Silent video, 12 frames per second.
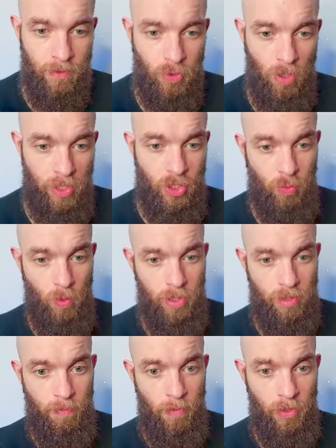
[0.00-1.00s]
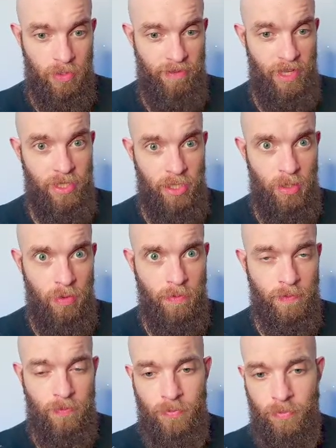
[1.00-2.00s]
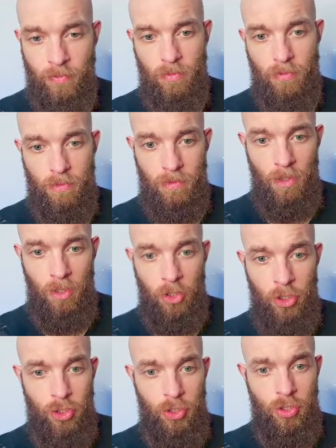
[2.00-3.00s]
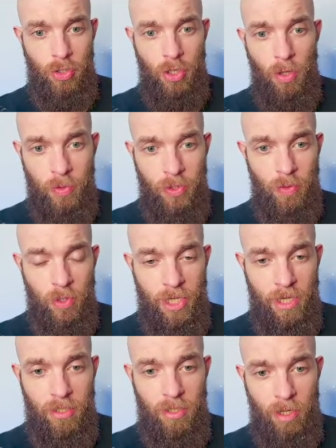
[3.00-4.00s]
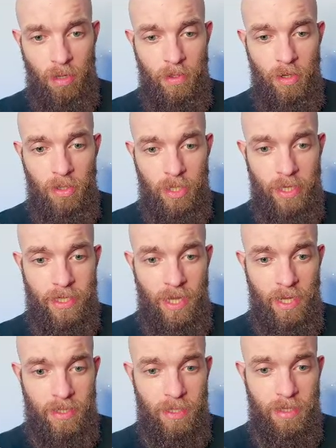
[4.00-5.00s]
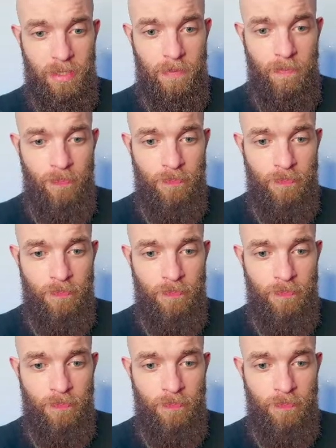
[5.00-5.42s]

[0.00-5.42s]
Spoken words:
so I just want to motivate you not just to go into quaternius.com and look at these assets.